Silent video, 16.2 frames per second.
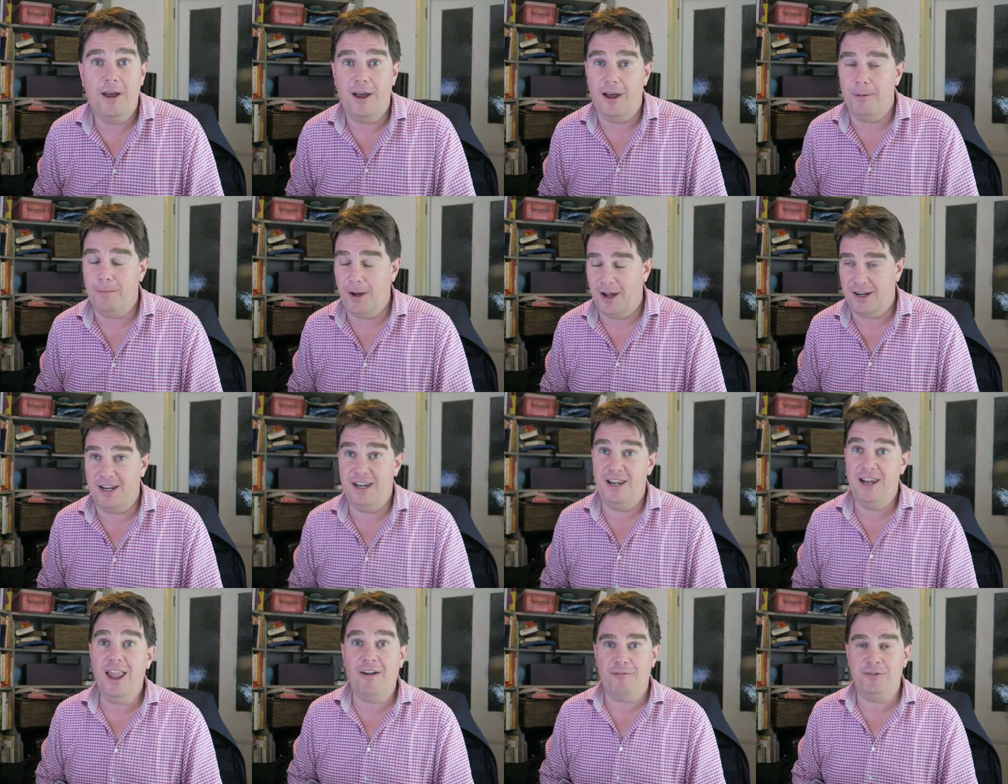I'd
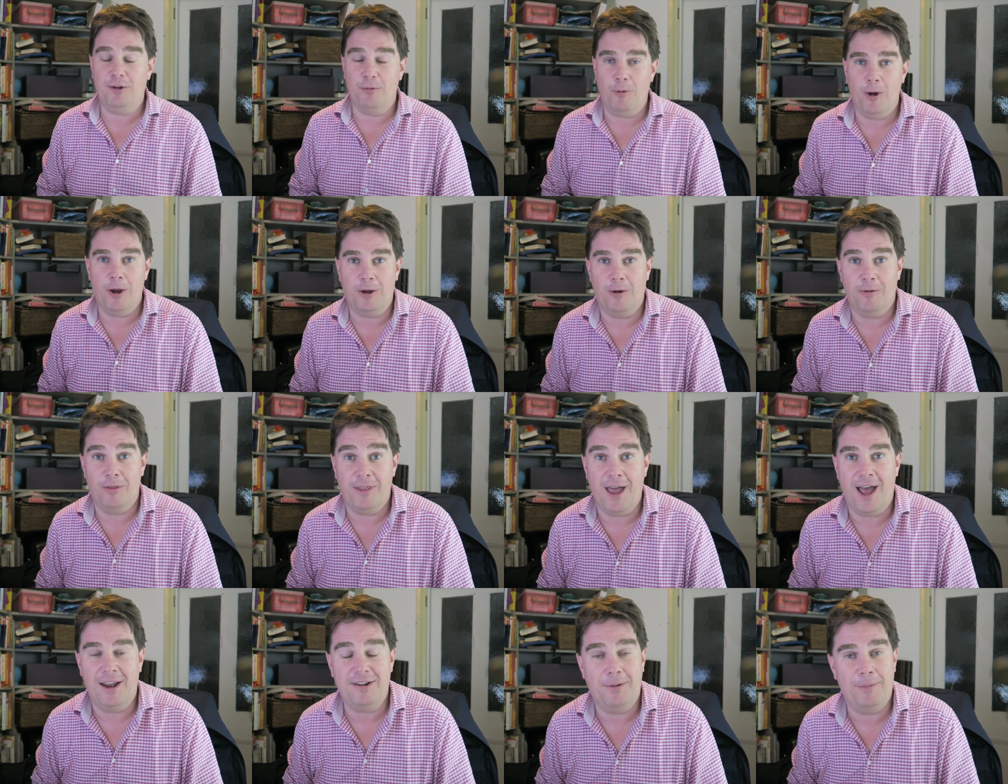love to work on
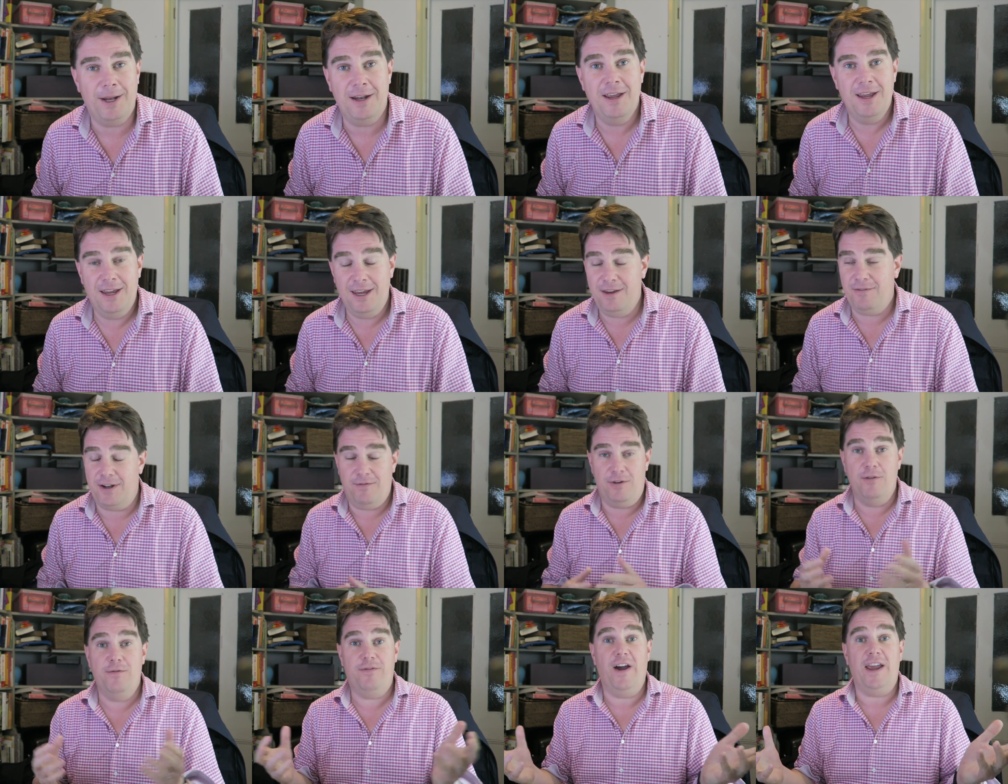that. I mean, even
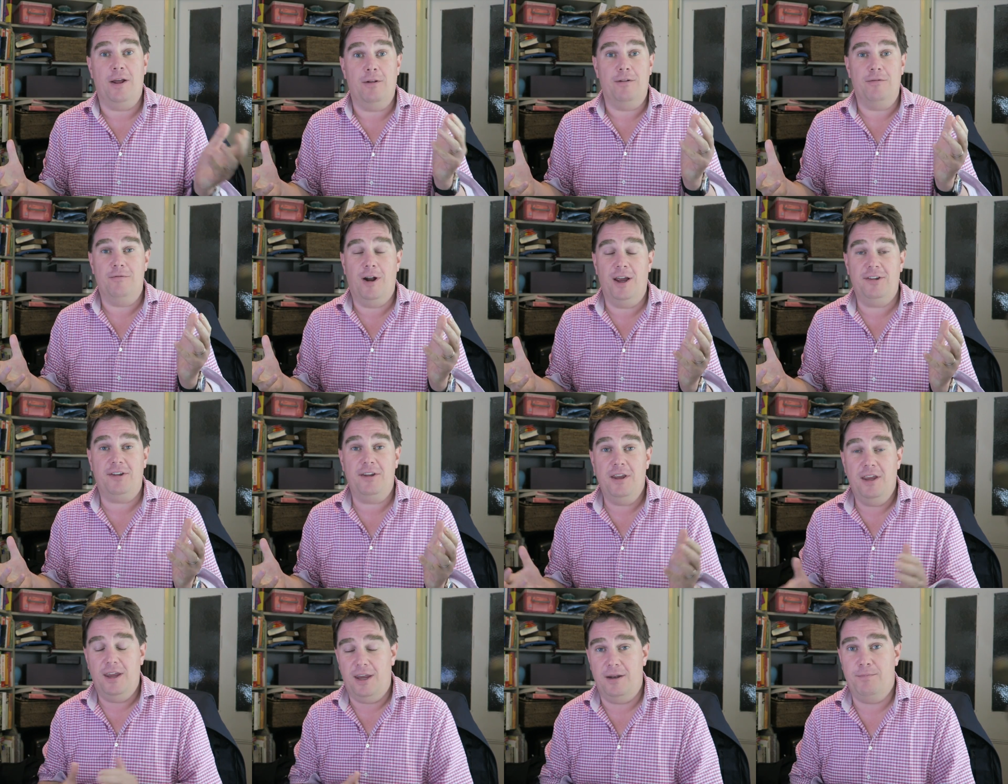if you fail, right,
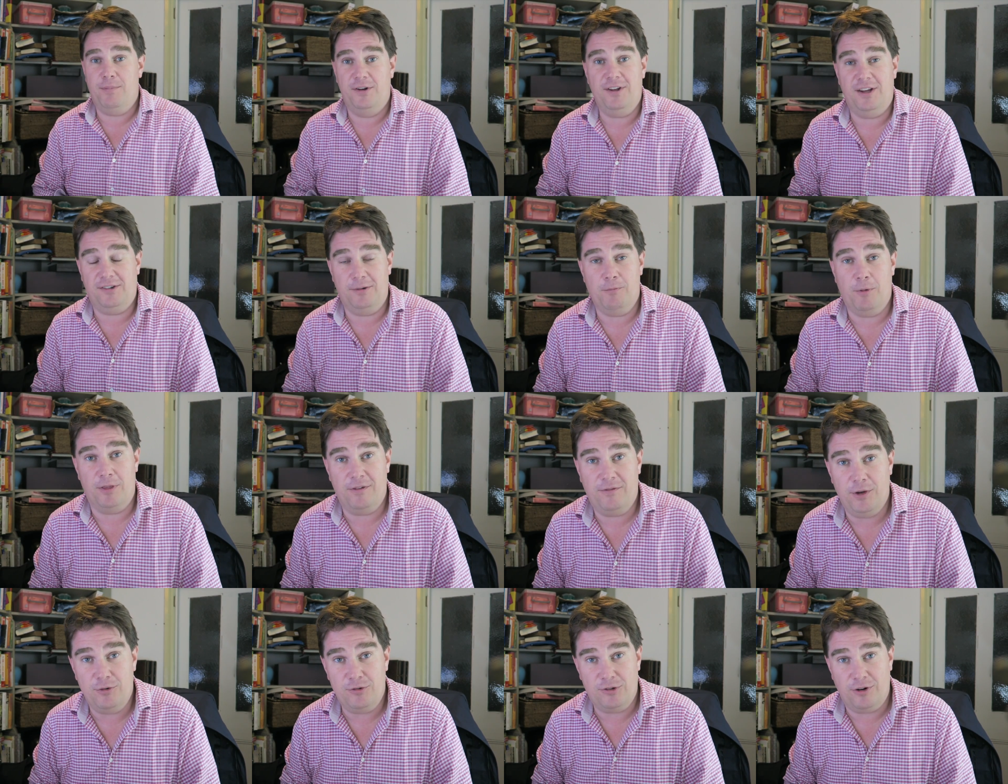in predicting what the
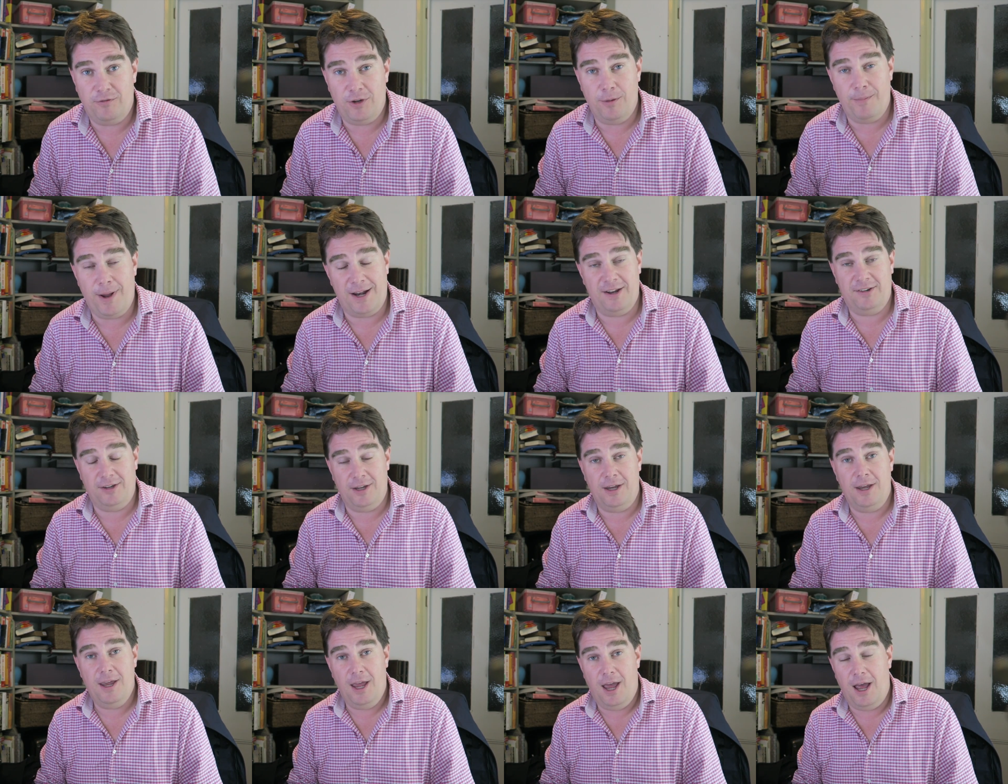future of humanity
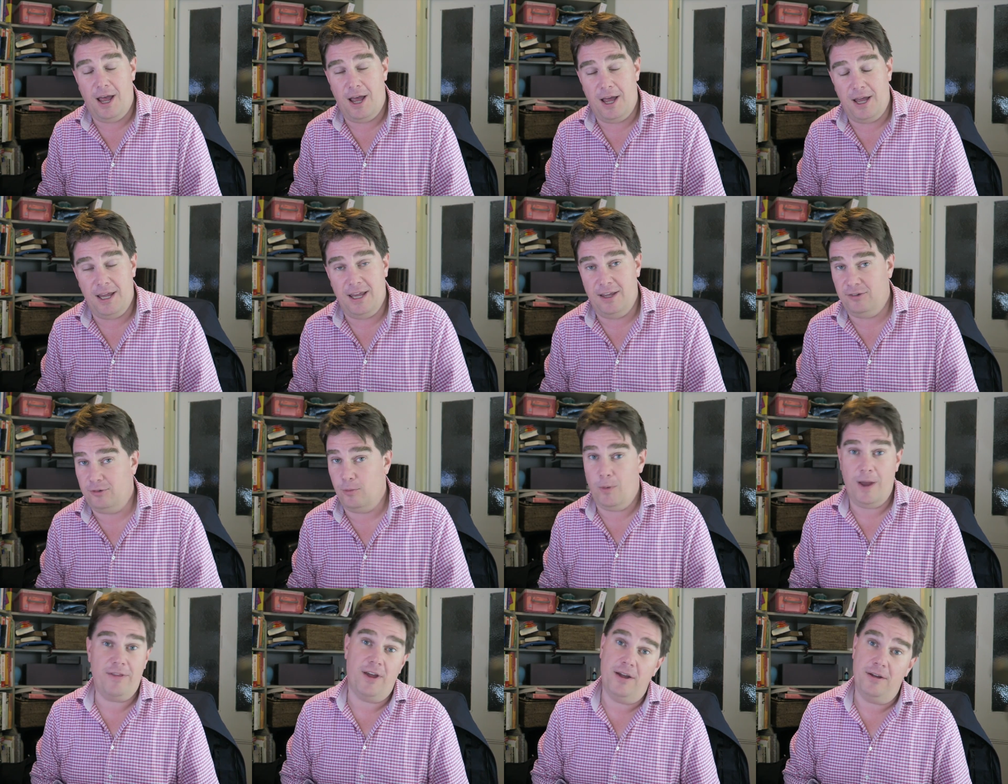is, or
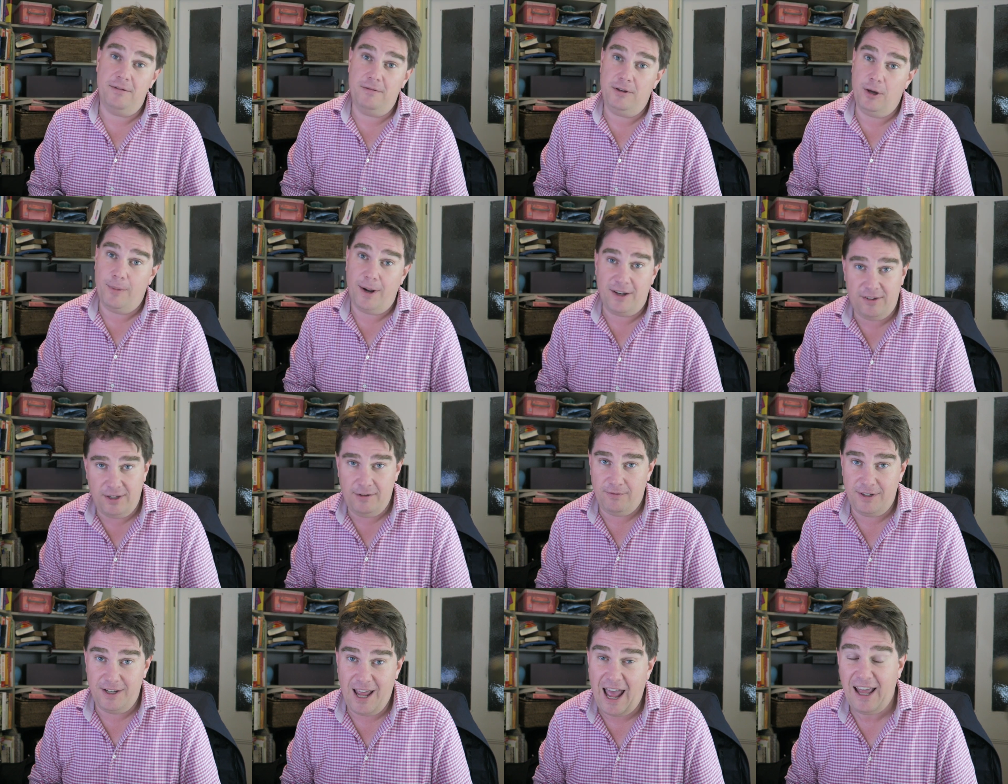whether humanity
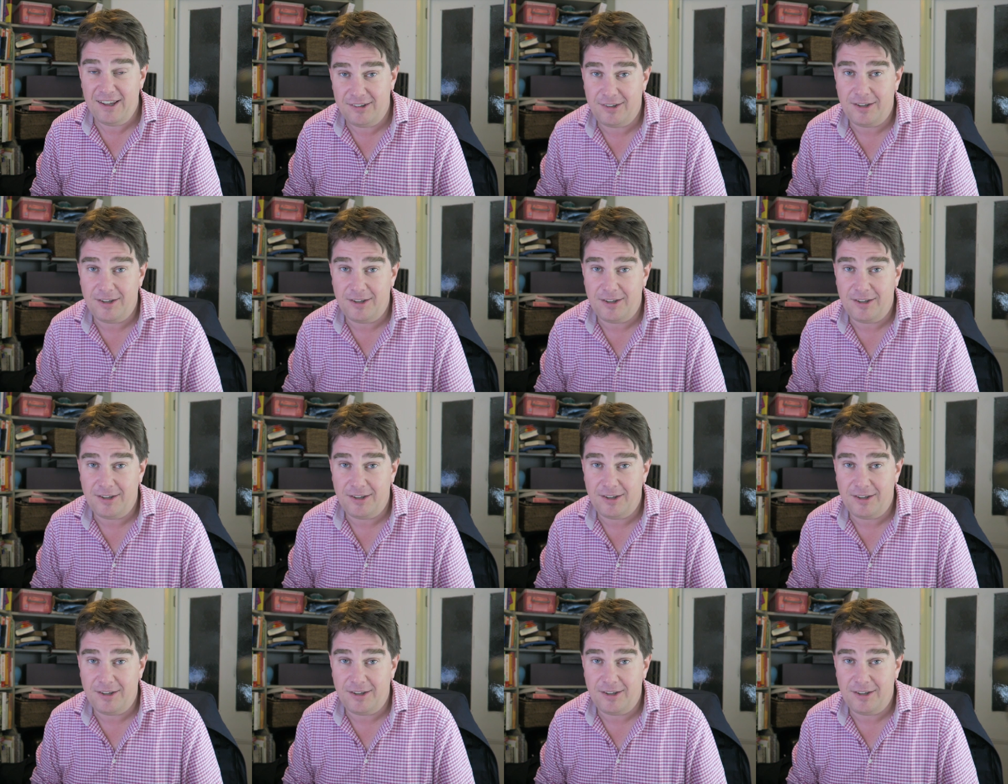even has